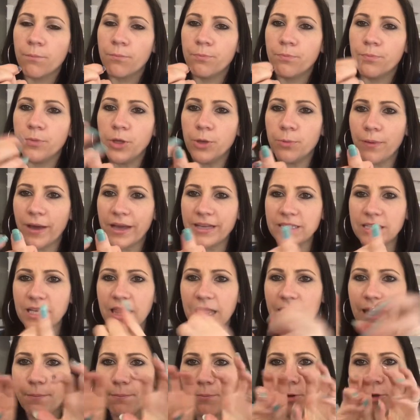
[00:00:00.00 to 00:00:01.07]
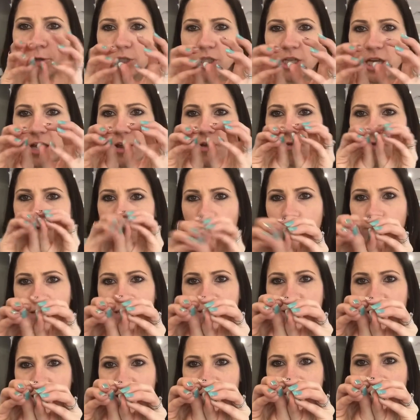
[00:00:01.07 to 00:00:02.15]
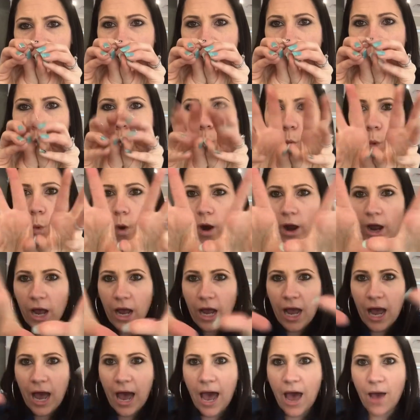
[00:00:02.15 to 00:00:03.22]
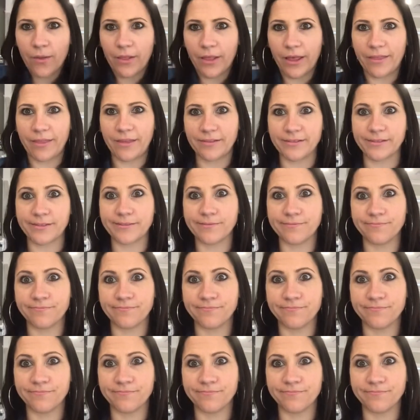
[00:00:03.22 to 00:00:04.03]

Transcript: you're basically pushing from the center out like this.